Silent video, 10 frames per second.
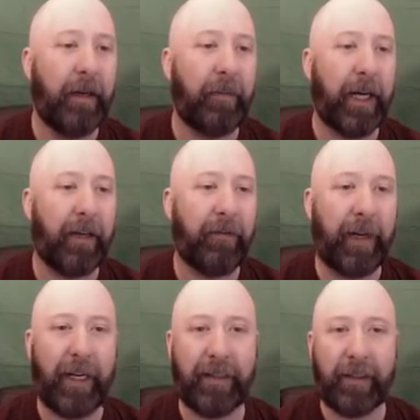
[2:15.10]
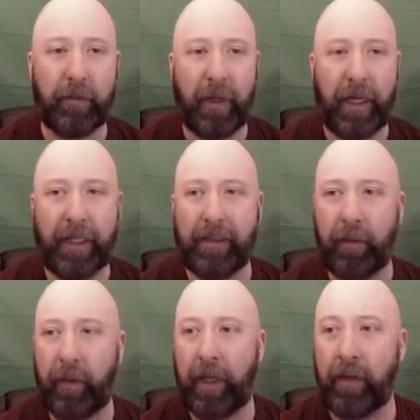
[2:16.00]
But finances wise,
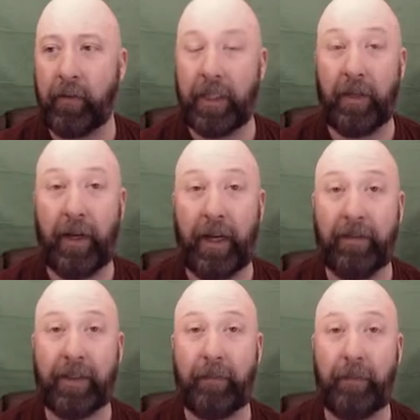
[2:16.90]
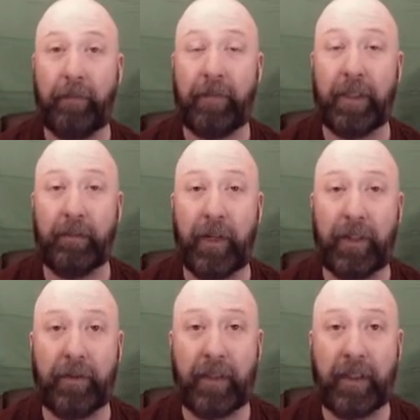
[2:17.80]
we do have some
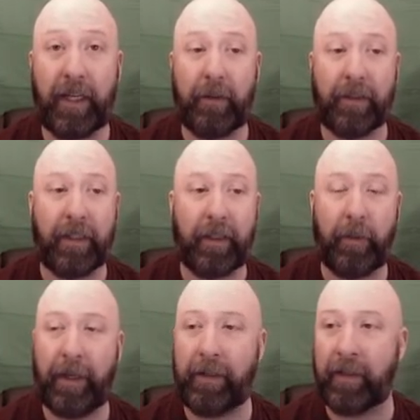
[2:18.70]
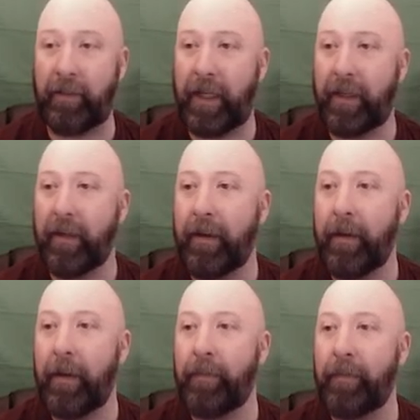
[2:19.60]
transfers in that I will tell you about in just a minute.
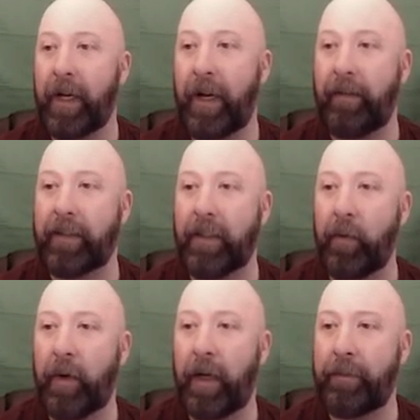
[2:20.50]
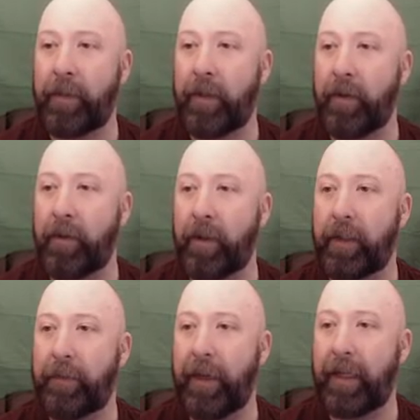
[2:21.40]
But obviously we're up to
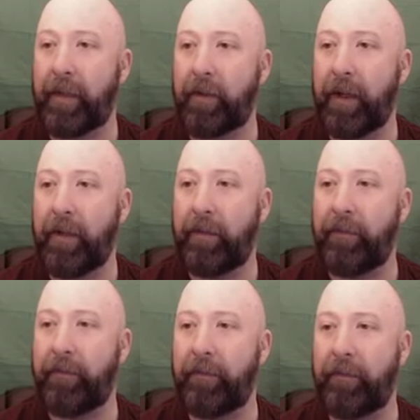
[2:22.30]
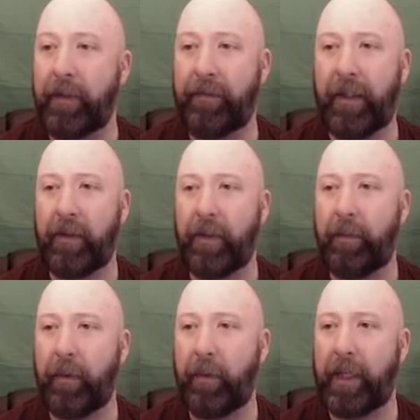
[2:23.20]
currently spending 353
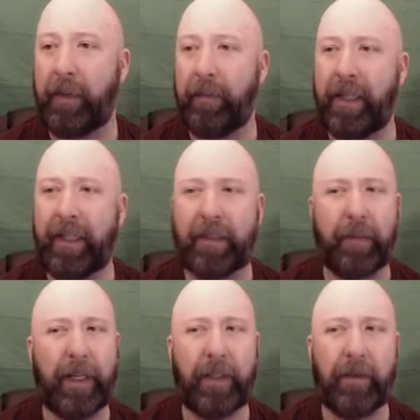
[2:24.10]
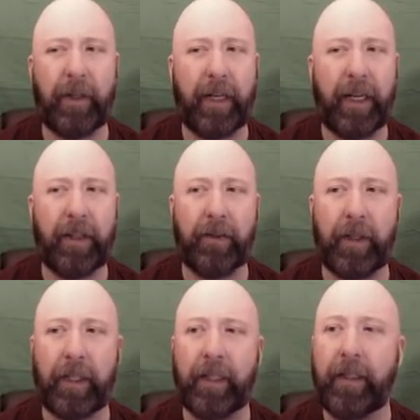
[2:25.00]
per week, committed to spending
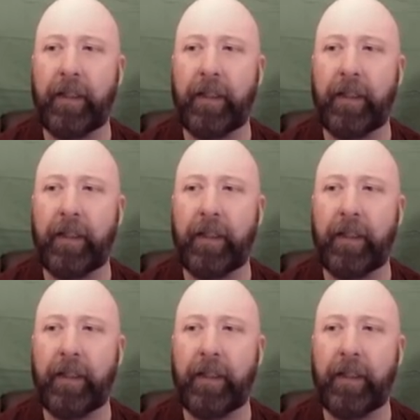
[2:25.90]
293.